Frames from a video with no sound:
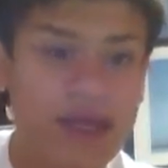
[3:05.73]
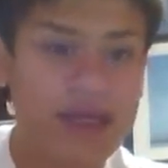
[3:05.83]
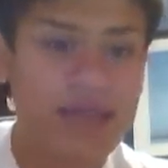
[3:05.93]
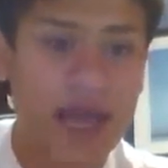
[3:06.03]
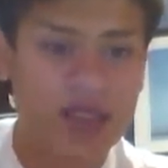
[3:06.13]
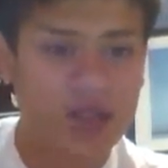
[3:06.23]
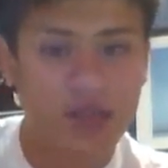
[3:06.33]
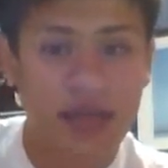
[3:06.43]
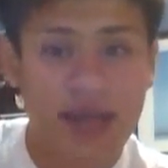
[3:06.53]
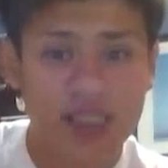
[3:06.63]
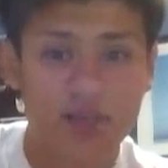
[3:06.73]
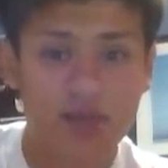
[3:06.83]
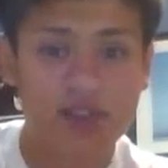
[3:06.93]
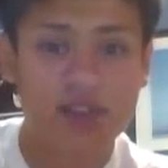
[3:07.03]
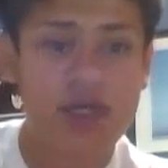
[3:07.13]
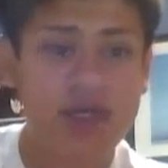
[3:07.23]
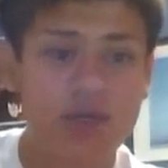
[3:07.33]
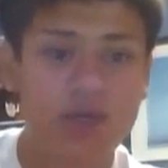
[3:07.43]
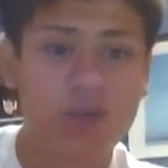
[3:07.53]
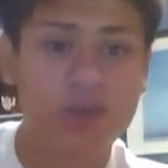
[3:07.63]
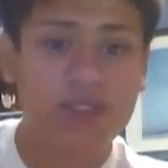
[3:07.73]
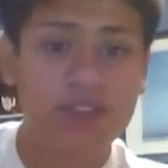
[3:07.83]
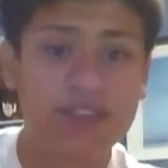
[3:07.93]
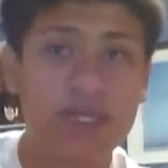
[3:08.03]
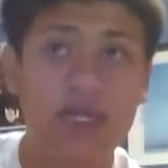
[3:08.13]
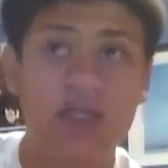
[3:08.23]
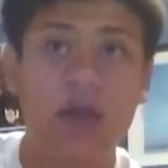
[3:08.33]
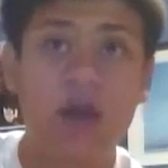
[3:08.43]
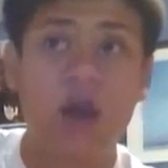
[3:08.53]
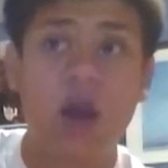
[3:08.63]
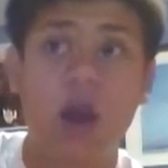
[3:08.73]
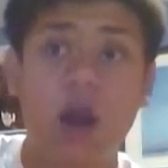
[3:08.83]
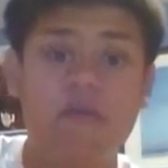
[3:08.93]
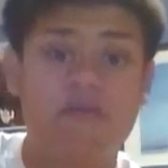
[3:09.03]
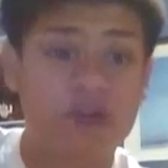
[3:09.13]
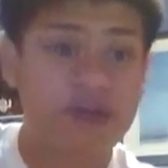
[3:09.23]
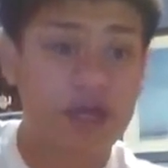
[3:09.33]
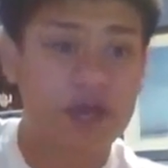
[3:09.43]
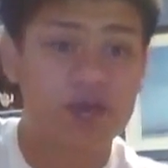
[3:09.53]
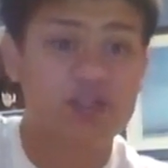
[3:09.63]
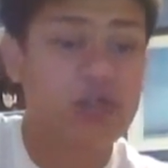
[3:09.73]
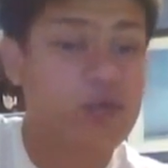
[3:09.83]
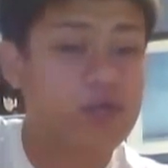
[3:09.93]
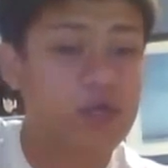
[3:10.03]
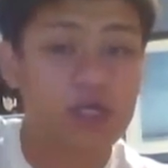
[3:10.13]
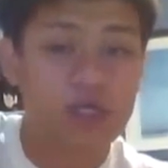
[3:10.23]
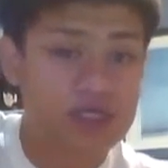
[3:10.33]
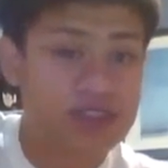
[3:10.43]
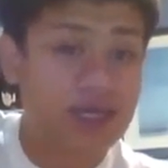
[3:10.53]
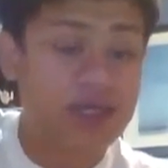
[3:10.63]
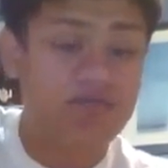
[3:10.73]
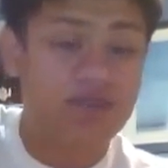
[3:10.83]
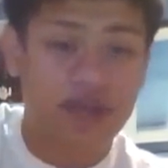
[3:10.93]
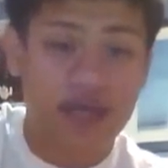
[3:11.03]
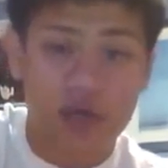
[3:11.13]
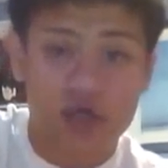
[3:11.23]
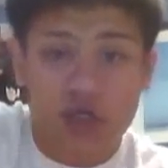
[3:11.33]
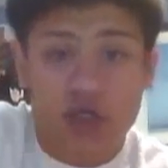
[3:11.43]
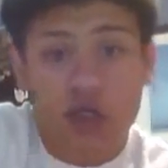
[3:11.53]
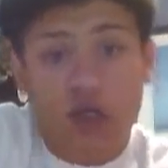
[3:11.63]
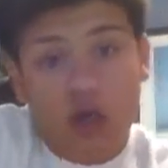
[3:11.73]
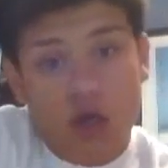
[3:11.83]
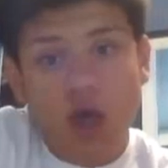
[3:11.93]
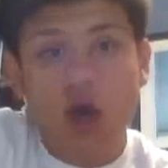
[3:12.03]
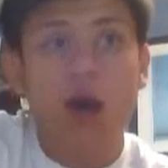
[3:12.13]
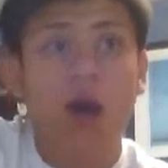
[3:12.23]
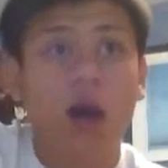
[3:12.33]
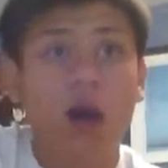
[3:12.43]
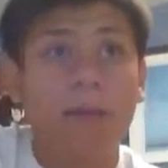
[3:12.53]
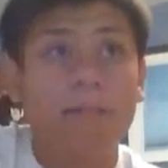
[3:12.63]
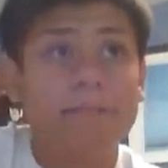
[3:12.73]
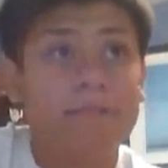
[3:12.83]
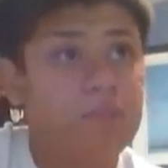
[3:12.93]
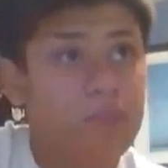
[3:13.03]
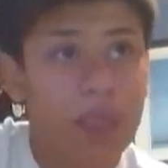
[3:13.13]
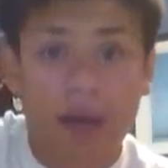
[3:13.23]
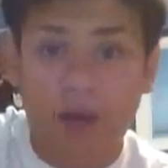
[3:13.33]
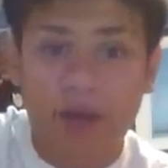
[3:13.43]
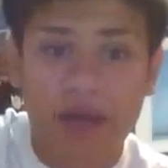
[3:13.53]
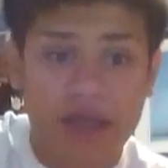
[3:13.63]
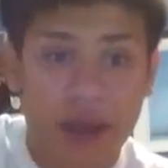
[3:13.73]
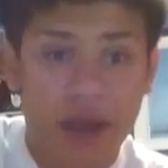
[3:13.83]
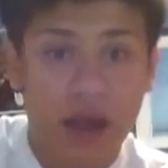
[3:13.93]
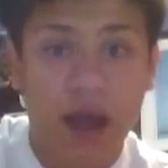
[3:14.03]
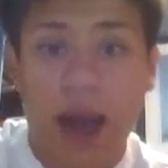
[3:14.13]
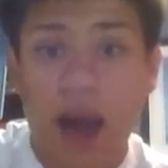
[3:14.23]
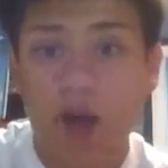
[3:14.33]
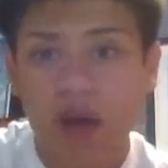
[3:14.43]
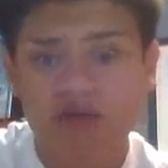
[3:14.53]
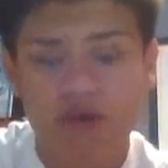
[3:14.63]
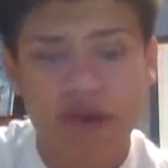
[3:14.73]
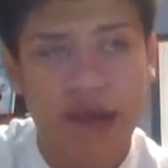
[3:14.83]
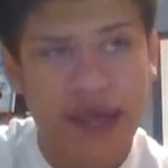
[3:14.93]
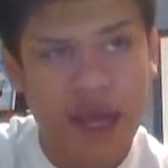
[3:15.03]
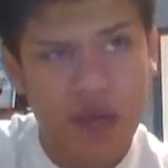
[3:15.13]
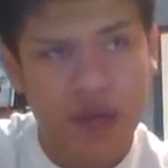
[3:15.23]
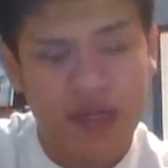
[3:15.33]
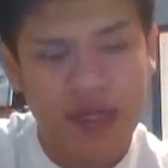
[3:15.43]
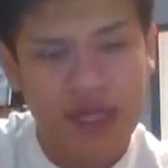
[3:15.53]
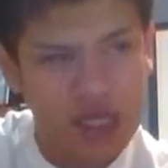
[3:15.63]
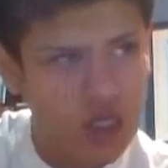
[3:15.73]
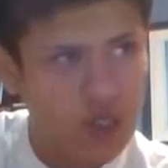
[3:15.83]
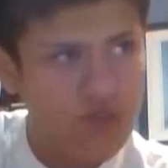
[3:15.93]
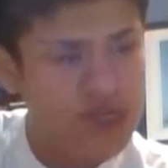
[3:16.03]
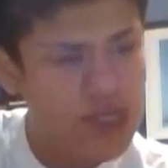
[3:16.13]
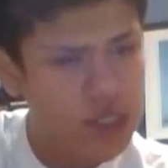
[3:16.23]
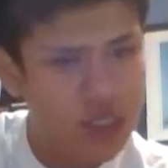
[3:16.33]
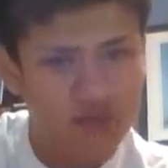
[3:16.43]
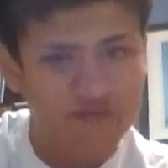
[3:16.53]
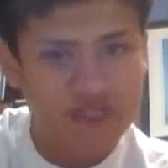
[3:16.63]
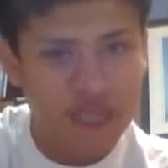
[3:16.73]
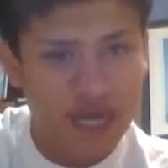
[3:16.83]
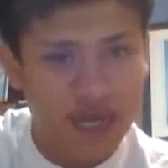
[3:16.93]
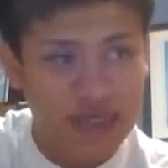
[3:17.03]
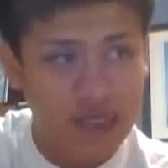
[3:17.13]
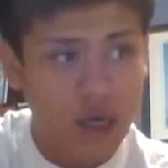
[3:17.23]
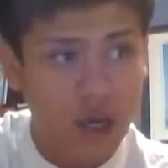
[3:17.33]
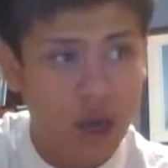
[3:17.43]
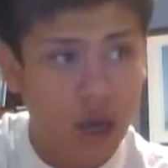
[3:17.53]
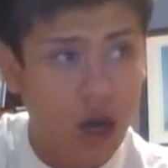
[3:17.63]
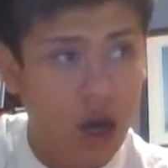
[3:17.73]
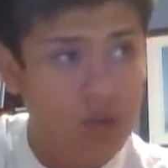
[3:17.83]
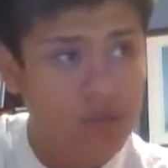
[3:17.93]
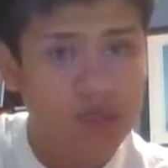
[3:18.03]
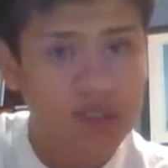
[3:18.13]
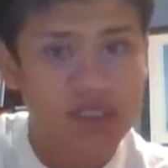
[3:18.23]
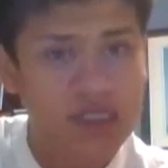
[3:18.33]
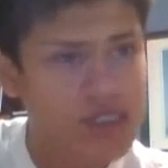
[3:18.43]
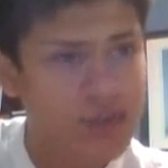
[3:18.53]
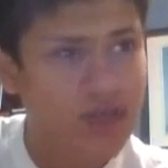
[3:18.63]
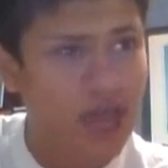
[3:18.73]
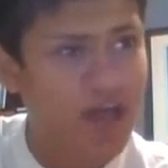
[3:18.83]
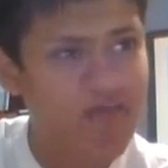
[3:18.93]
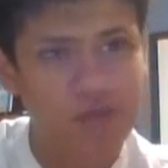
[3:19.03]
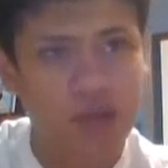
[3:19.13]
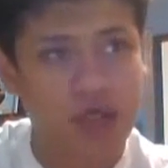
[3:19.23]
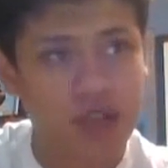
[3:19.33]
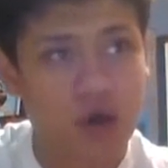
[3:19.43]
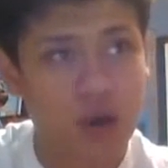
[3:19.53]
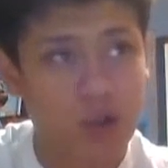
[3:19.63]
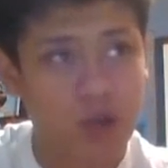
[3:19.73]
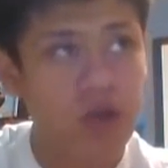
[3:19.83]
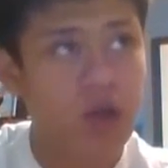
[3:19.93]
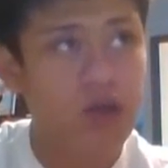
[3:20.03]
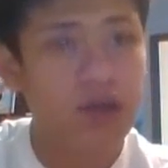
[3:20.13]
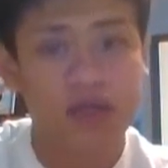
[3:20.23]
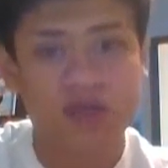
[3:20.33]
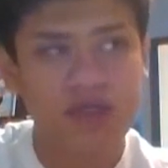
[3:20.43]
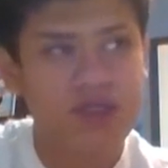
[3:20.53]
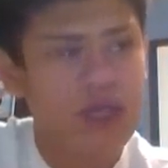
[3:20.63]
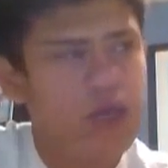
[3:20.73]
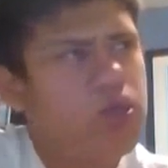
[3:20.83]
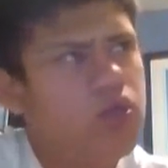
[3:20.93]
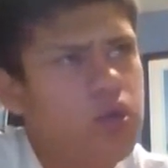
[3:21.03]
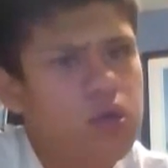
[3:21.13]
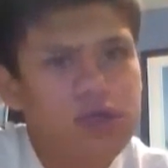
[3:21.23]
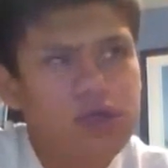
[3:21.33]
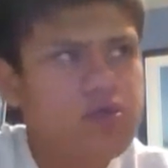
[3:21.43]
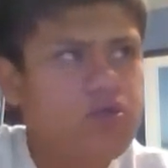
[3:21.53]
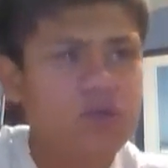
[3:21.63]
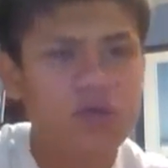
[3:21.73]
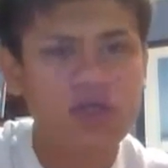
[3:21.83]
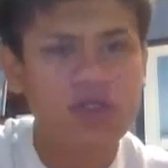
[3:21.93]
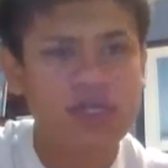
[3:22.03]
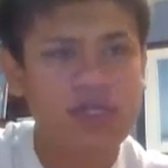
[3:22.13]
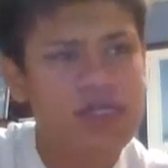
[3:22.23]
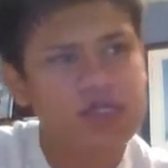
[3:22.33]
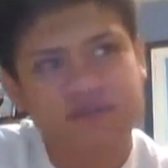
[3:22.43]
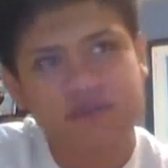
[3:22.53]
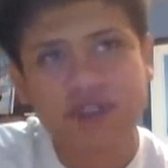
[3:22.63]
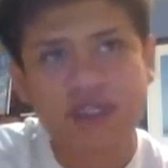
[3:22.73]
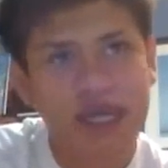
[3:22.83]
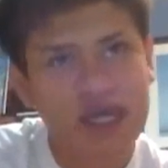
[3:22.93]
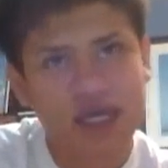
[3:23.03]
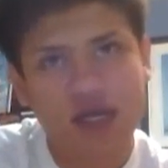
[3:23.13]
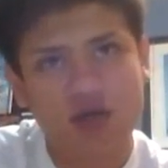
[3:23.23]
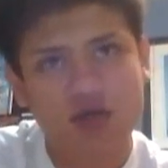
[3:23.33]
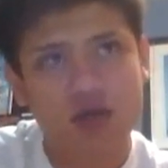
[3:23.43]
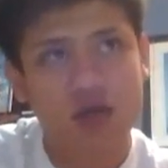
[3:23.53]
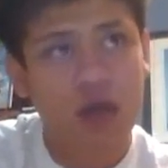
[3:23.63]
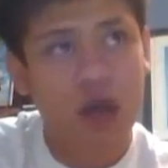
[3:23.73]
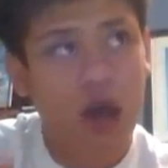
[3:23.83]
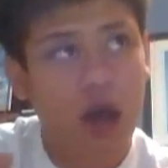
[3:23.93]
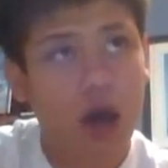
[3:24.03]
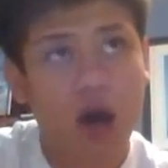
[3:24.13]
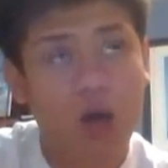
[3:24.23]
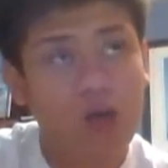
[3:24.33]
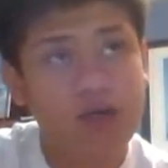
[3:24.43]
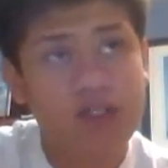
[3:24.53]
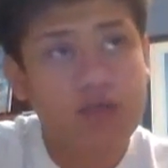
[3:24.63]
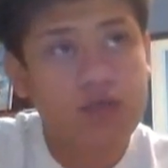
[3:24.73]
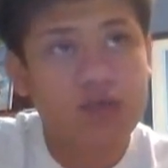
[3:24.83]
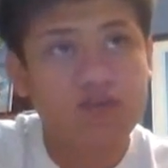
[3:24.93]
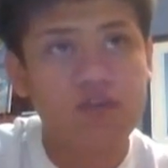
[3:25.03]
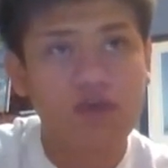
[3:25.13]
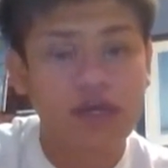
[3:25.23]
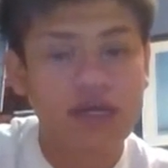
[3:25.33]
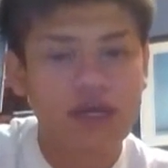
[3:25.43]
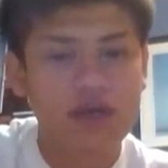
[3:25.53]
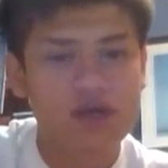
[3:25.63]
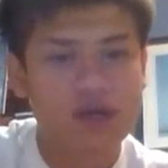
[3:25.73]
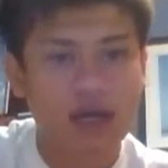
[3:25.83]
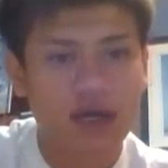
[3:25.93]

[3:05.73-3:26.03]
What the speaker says: is action packed, but it's not an appropriate death for the character. It's not really a good death for the character, in my opinion. However, Aaron, he could have died. Because he doesn't really have plot armor. Now, you could say, you could say he is the first gay character, or he's one of the few gay characters